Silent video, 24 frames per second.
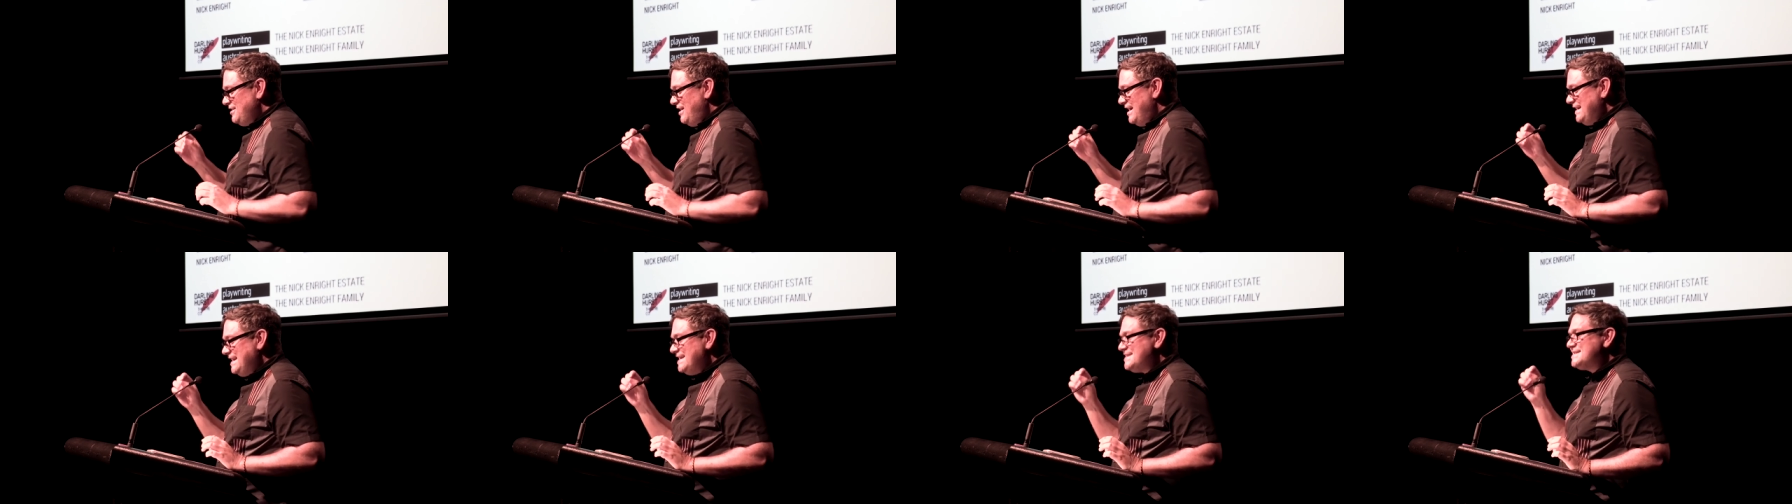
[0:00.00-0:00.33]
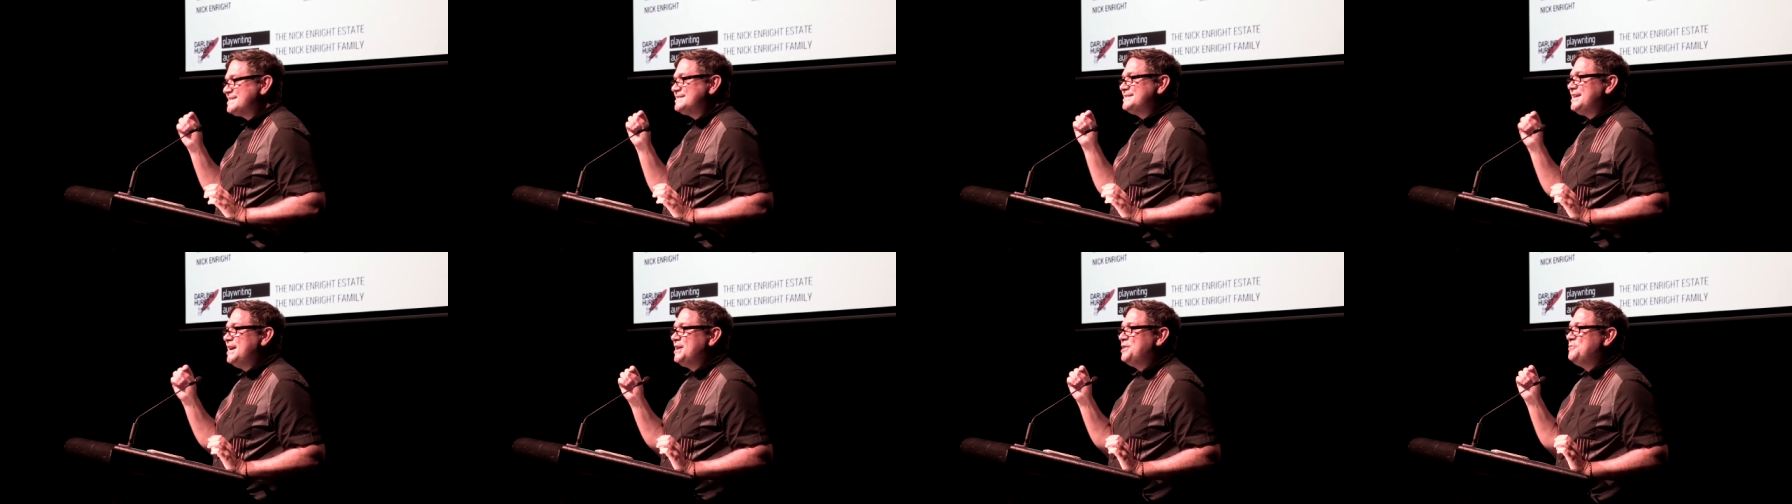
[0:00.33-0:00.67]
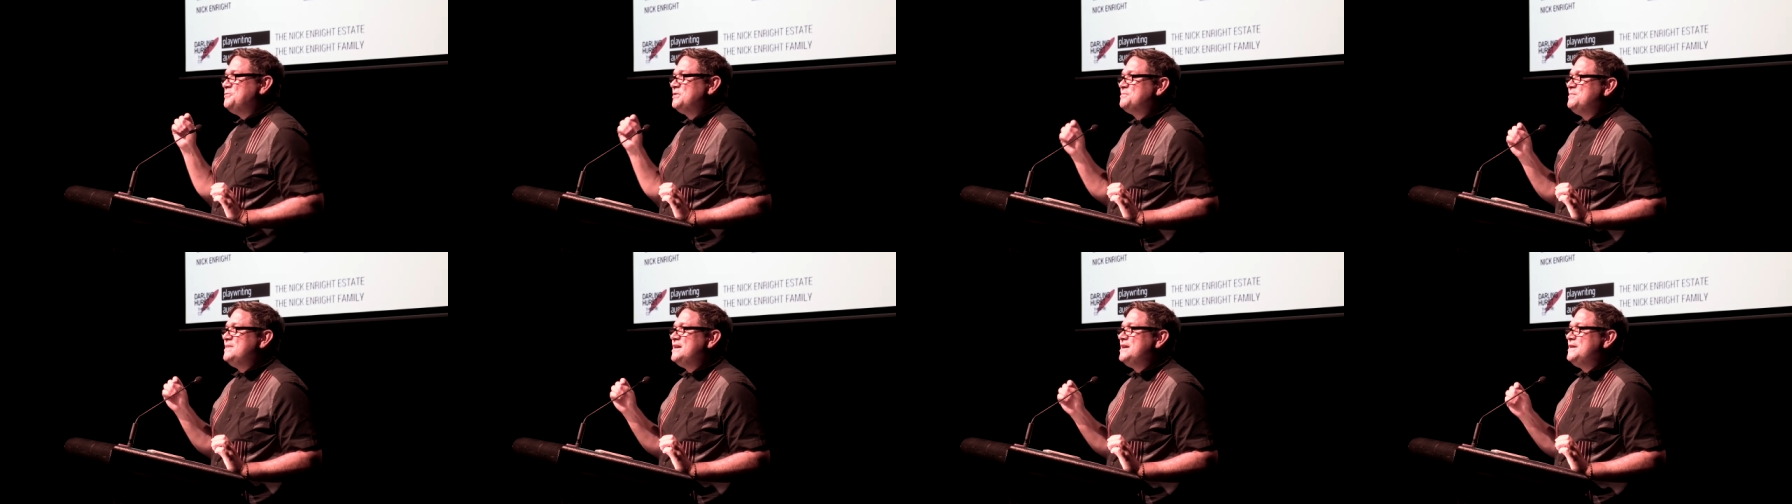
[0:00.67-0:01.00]
line has stuck
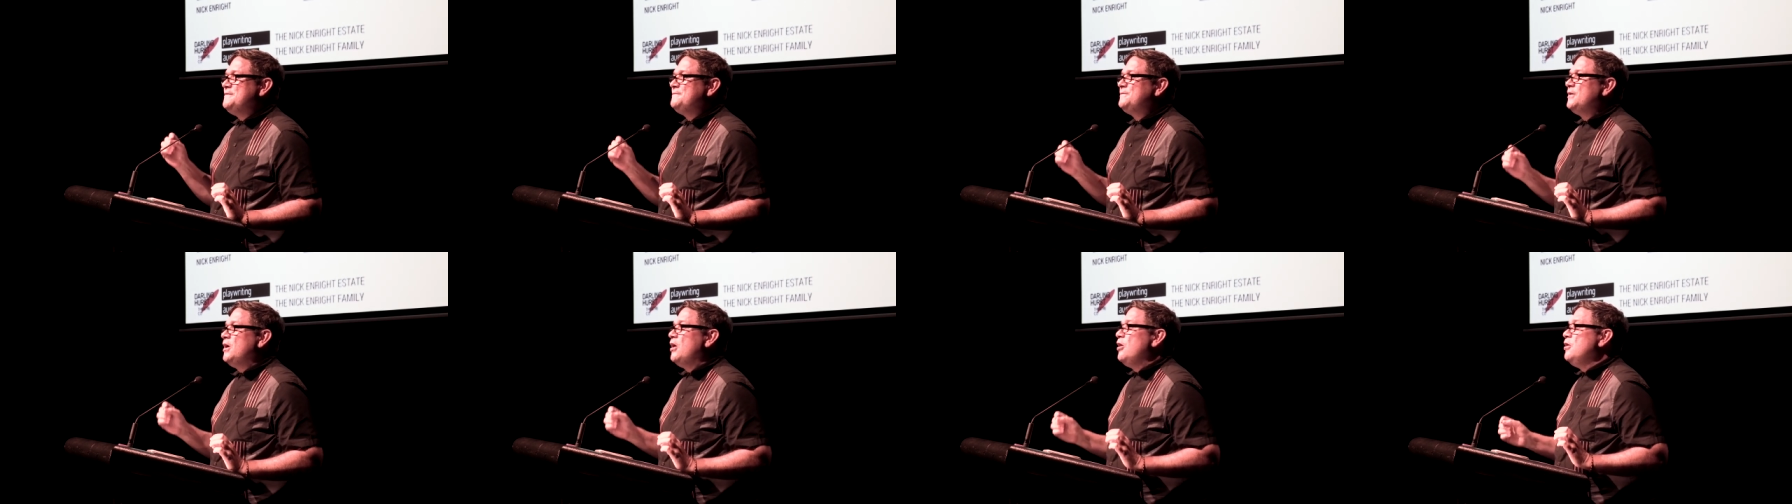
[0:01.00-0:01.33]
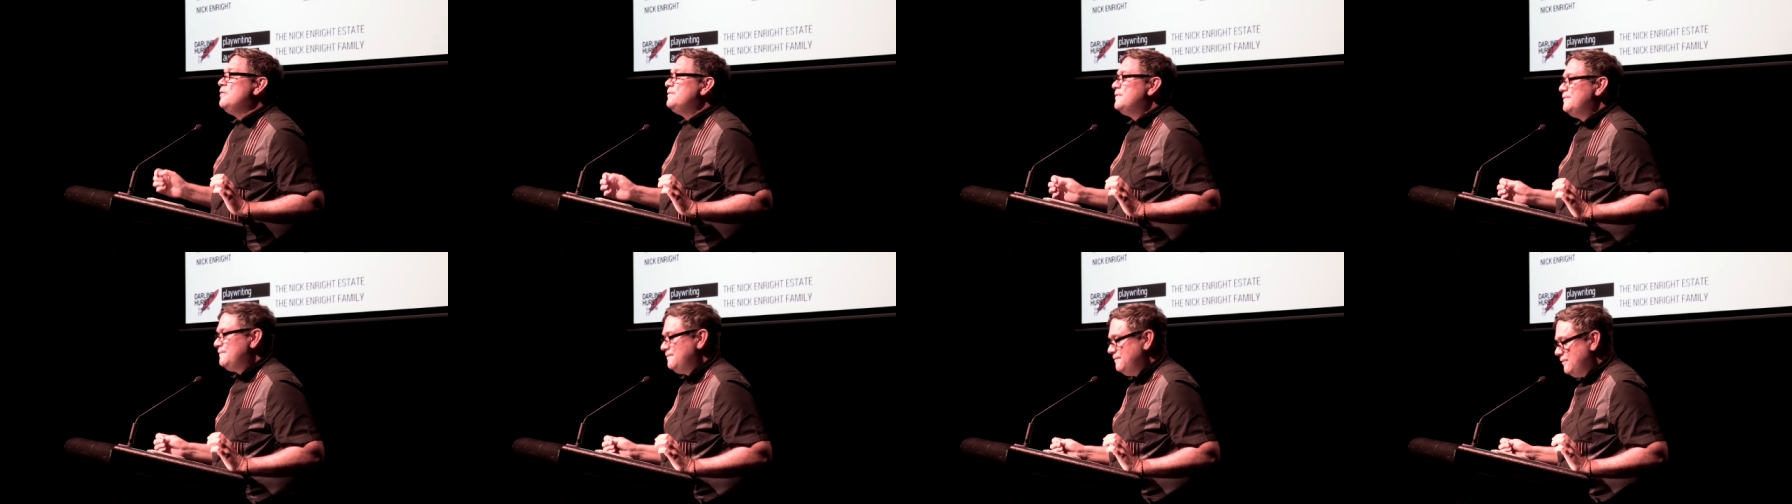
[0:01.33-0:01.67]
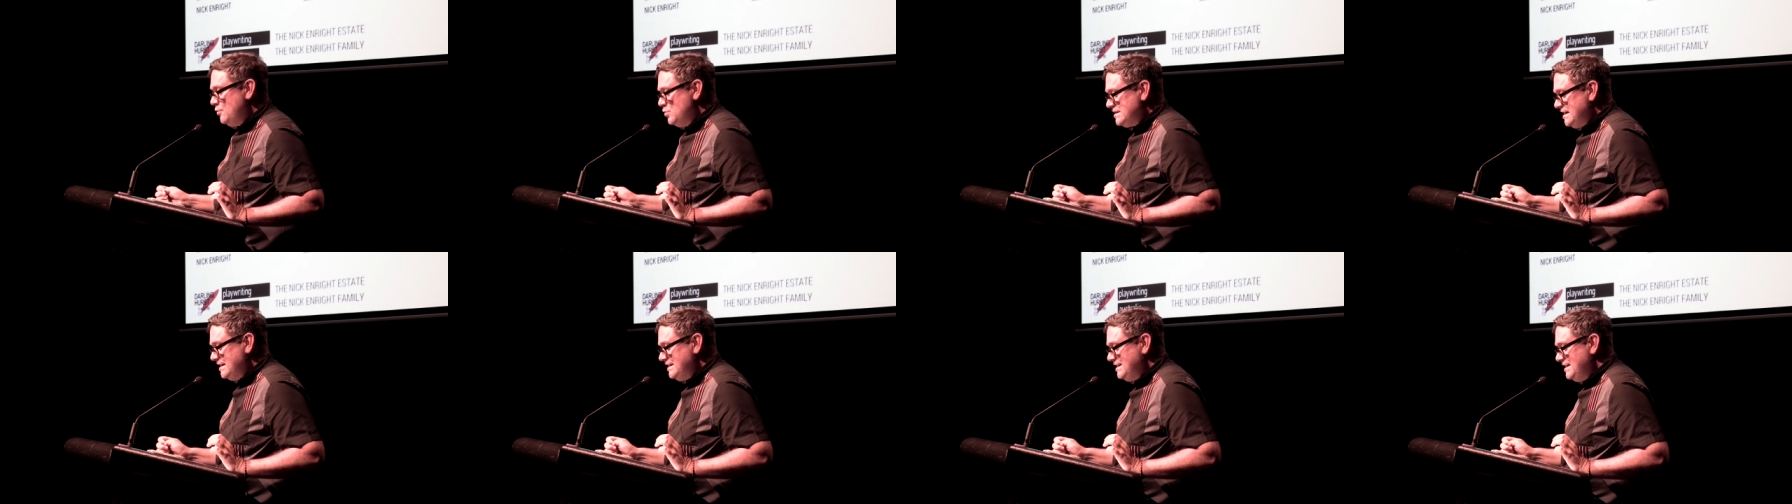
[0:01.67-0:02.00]
with me for over
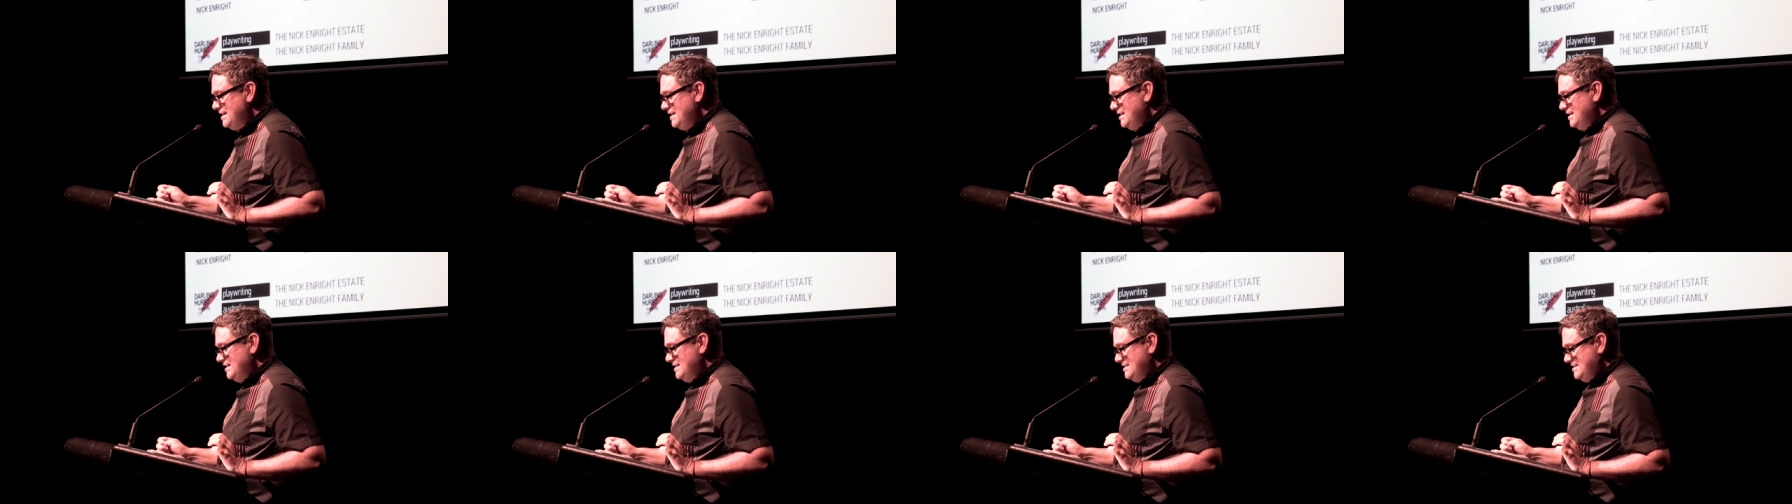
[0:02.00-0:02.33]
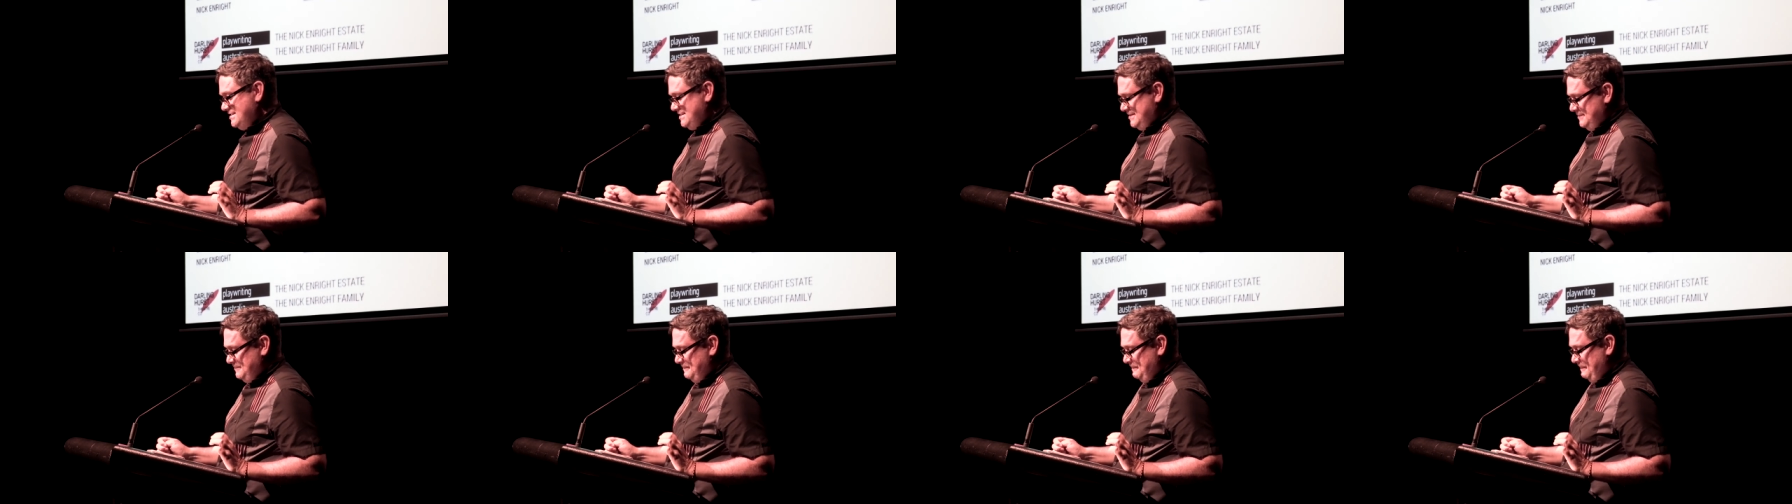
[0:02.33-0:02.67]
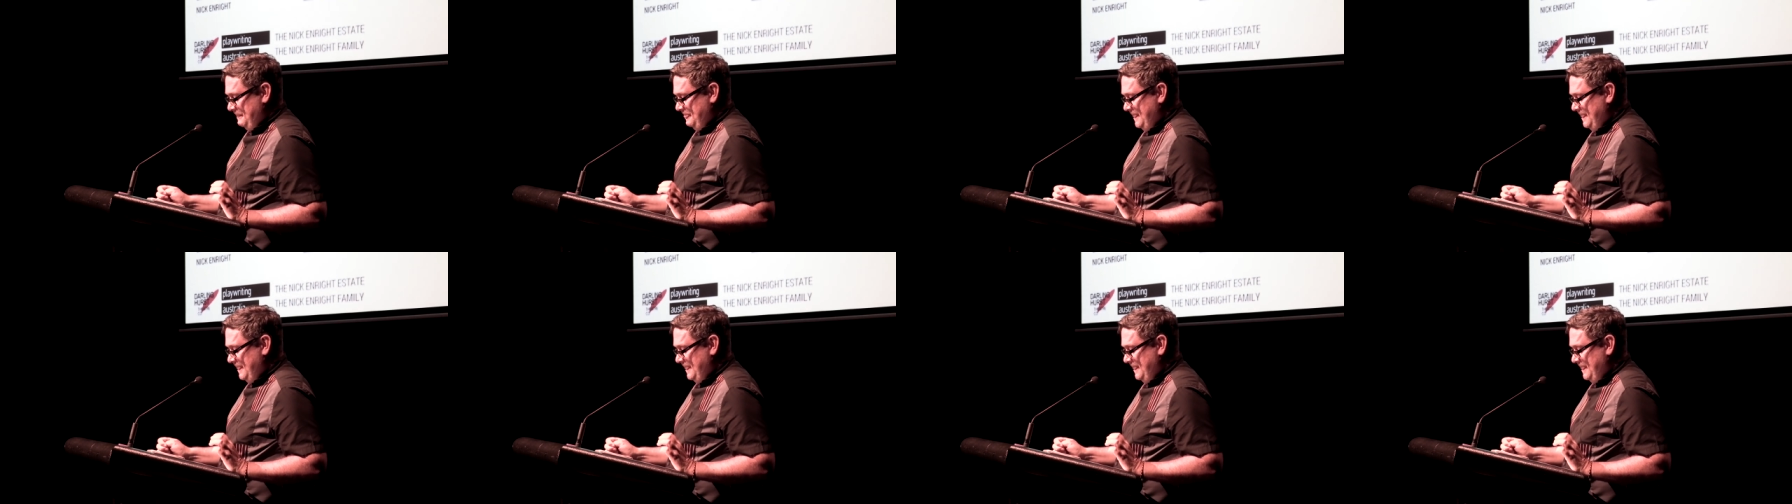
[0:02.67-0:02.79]
40 years.